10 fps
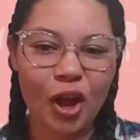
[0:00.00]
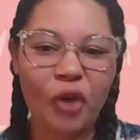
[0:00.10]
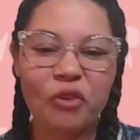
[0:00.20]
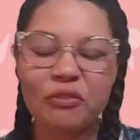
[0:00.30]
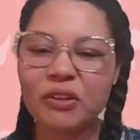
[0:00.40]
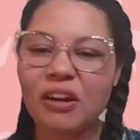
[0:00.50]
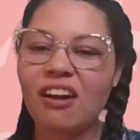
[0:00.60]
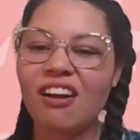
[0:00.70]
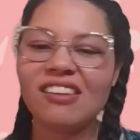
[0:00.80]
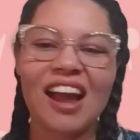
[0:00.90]

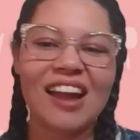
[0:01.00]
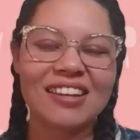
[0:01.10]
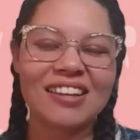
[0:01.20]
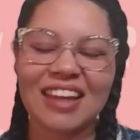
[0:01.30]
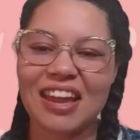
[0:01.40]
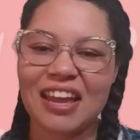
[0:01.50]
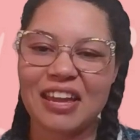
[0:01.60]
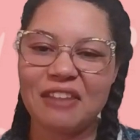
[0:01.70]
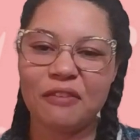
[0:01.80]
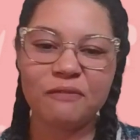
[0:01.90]
overall, I
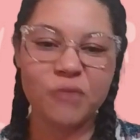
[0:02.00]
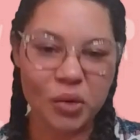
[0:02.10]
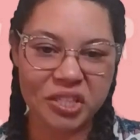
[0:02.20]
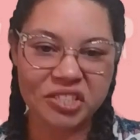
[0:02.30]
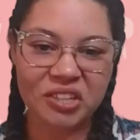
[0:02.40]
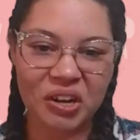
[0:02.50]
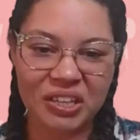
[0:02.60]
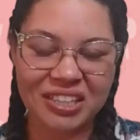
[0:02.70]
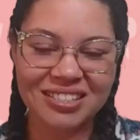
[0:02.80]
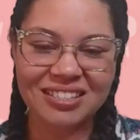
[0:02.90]
gave 4
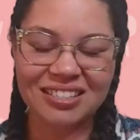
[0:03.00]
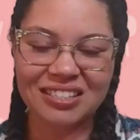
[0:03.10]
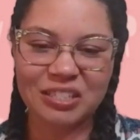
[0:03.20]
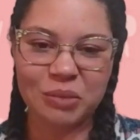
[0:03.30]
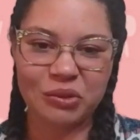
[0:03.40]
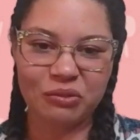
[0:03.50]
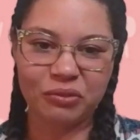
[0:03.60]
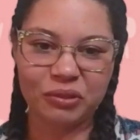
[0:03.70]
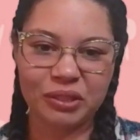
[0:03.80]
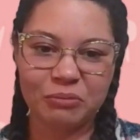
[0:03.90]
stars to this
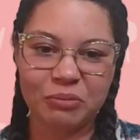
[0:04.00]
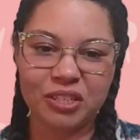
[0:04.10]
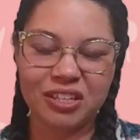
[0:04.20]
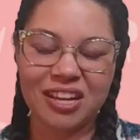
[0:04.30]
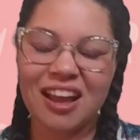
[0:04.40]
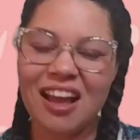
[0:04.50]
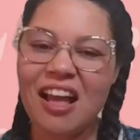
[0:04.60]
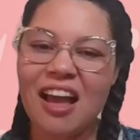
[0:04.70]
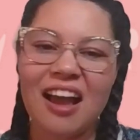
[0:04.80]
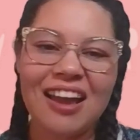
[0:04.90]
beautiful little book.
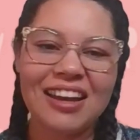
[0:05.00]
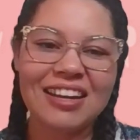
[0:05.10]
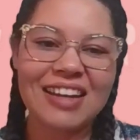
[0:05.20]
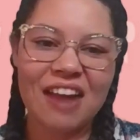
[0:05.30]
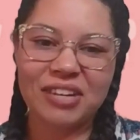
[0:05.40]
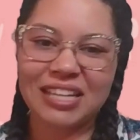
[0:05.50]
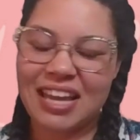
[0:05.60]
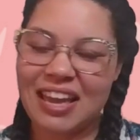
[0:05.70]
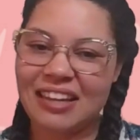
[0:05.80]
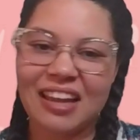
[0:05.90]
Now
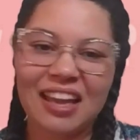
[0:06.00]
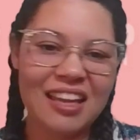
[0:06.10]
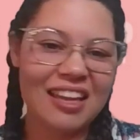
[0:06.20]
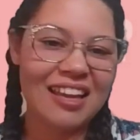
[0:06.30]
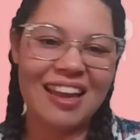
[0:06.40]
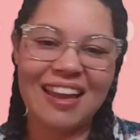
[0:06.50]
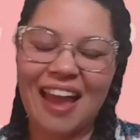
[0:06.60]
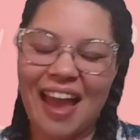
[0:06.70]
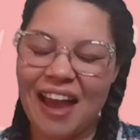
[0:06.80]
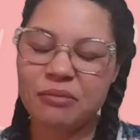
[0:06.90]
again,
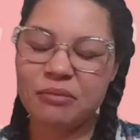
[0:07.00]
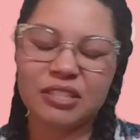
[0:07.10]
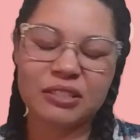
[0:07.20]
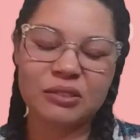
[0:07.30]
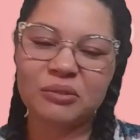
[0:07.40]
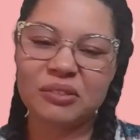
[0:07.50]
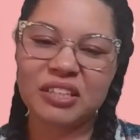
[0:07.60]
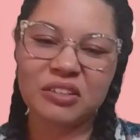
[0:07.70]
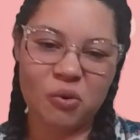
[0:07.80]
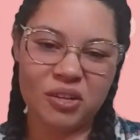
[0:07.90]

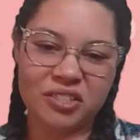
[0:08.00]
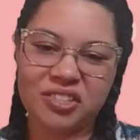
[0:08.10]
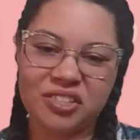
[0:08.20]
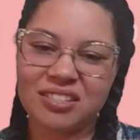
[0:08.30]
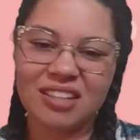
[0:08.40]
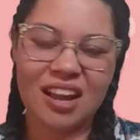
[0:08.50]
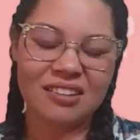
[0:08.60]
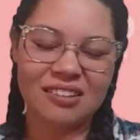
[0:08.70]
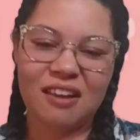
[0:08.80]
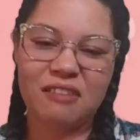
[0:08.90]
absolutely gorgeous. I
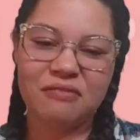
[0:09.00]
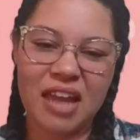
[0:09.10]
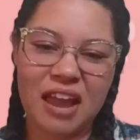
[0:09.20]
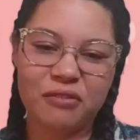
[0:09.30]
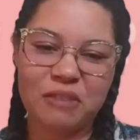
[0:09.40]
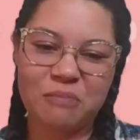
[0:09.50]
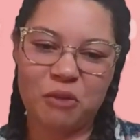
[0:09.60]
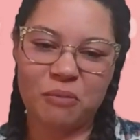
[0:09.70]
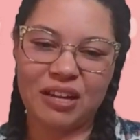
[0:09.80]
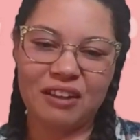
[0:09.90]
loved every
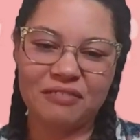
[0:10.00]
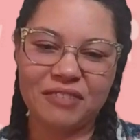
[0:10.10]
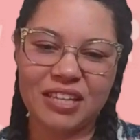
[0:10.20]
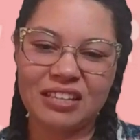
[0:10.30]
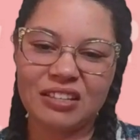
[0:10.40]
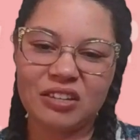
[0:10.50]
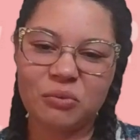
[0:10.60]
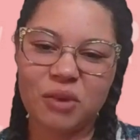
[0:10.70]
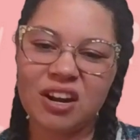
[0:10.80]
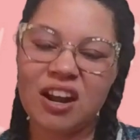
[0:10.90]
moment of it. There
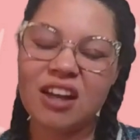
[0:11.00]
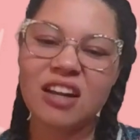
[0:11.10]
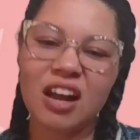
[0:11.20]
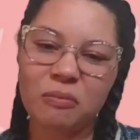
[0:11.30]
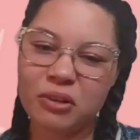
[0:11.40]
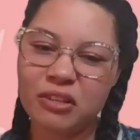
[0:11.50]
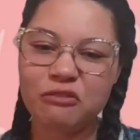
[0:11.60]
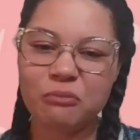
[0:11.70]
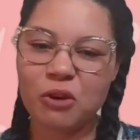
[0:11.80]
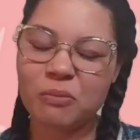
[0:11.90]
were a couple
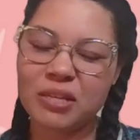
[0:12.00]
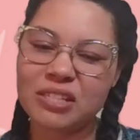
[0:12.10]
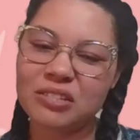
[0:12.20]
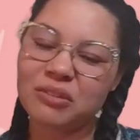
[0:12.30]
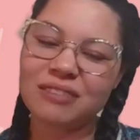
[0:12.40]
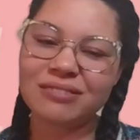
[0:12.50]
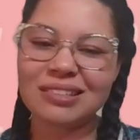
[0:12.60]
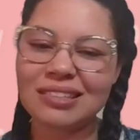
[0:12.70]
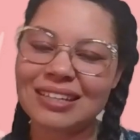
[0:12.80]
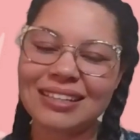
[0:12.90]
of moments where I
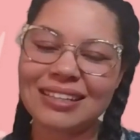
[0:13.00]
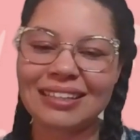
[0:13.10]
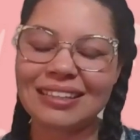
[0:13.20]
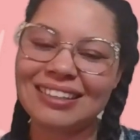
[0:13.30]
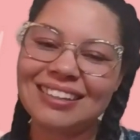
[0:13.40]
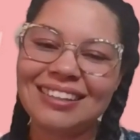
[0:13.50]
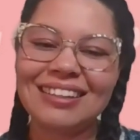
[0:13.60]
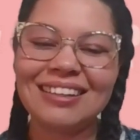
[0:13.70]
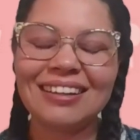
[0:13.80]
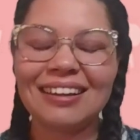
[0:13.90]
was like,
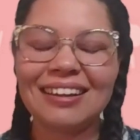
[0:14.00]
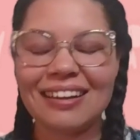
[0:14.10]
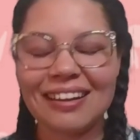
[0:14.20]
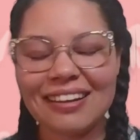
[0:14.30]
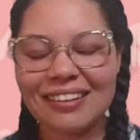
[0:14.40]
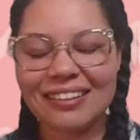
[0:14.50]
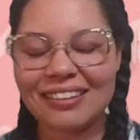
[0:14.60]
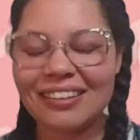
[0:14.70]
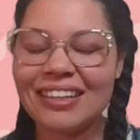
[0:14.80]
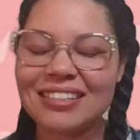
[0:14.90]

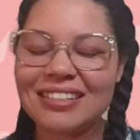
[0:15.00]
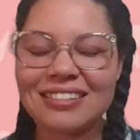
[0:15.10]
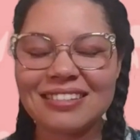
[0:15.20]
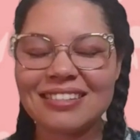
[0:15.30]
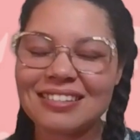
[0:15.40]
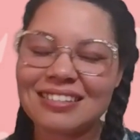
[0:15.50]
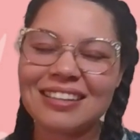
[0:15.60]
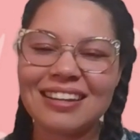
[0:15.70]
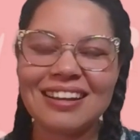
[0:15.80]
I just